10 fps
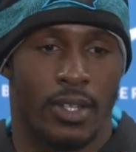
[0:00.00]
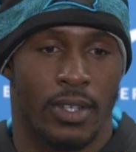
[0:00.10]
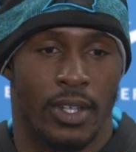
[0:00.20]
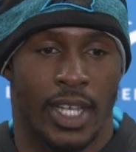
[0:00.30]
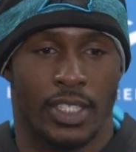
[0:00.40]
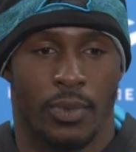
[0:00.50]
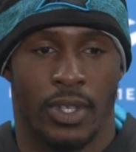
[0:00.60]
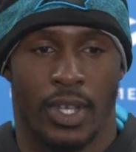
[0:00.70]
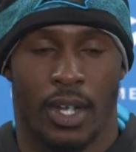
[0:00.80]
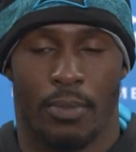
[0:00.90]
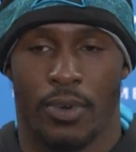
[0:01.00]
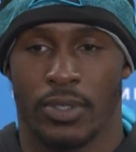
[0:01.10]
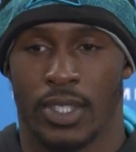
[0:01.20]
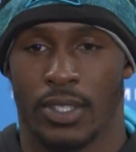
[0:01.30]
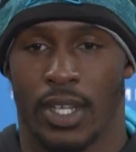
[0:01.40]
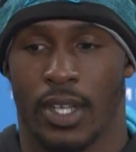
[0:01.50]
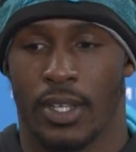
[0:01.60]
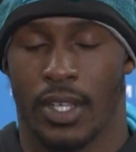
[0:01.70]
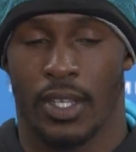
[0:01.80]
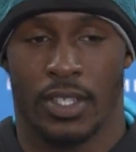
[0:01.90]
You know, that's the way you got to approach this uh,
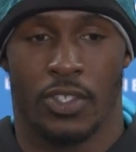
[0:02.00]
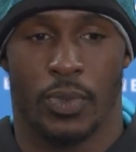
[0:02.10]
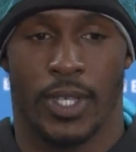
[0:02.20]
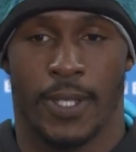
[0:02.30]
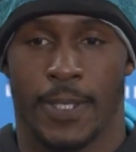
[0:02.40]
this week.